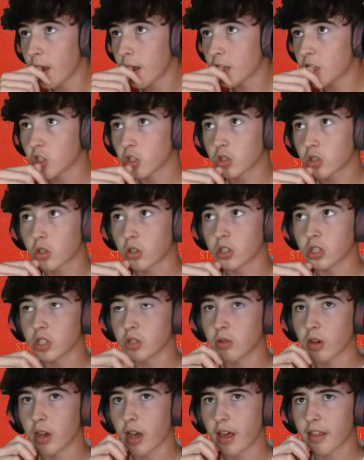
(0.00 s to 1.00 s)
just couldn't do
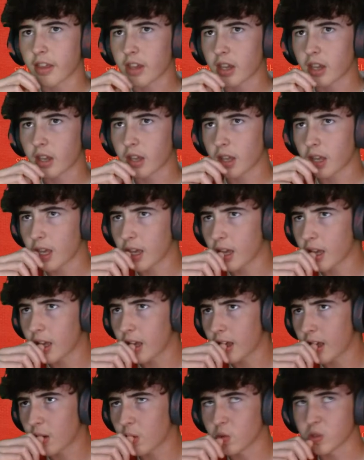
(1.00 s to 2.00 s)
it. I think
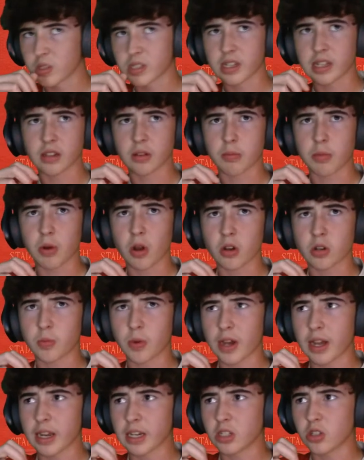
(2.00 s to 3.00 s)
it was either blocked
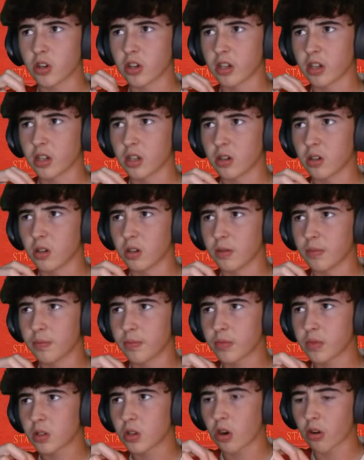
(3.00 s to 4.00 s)
by Doyle or
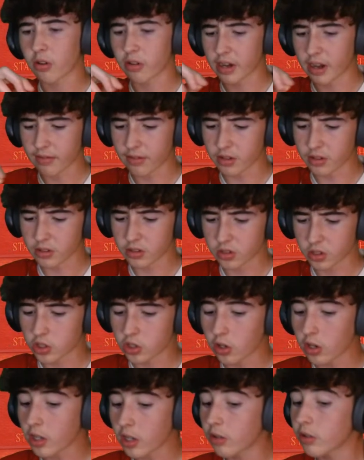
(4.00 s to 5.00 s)
Corey Evans, because
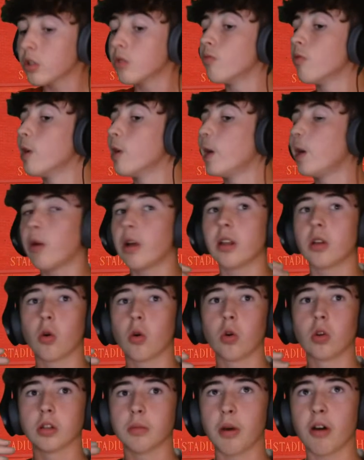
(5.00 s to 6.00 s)
Doyle had done really well to
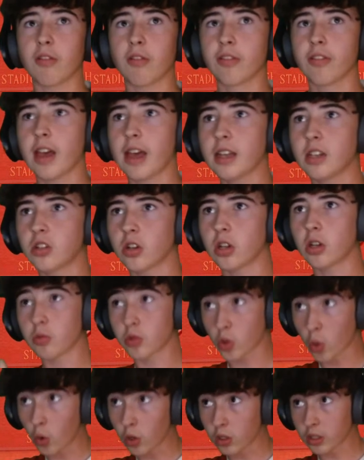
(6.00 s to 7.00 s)
hold him off there. Doyle was
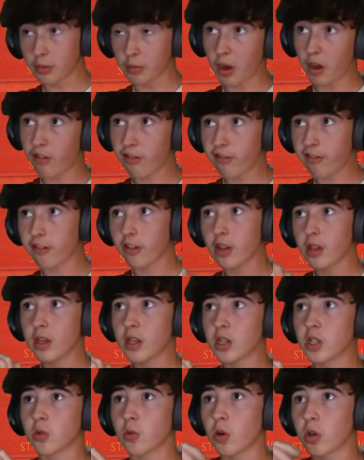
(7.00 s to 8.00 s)
holding him off
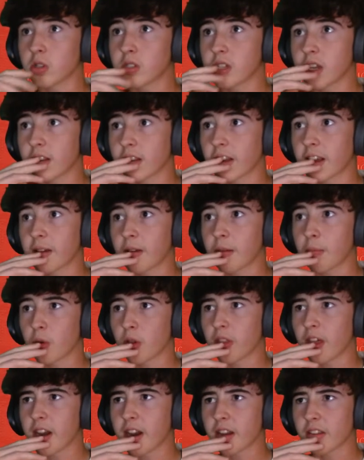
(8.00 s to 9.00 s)
towards that thing, but
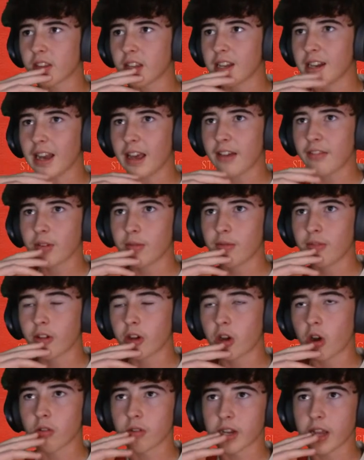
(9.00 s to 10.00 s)
then I think he left him for
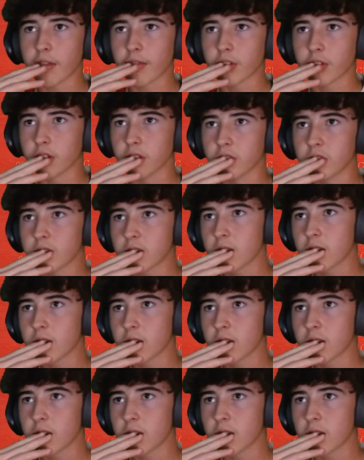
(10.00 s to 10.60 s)
Corey Evans,